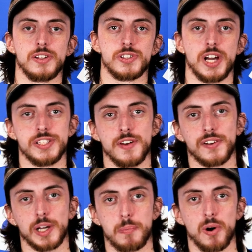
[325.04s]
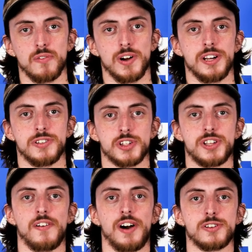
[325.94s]
Scientifically proven to
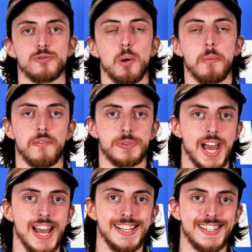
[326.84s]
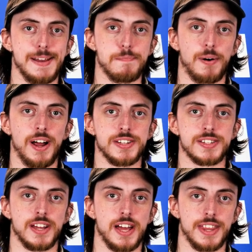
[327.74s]
sterilize a room of up to 18
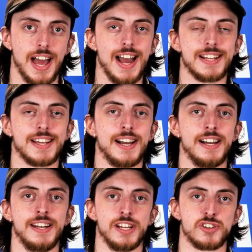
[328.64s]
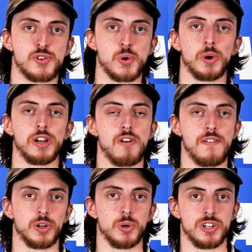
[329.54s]
plants, the AirTitan is truly
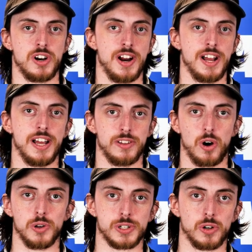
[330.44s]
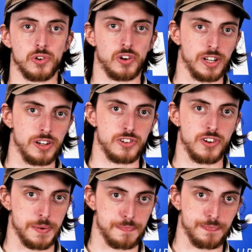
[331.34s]
revolutionary in the horticultural industry.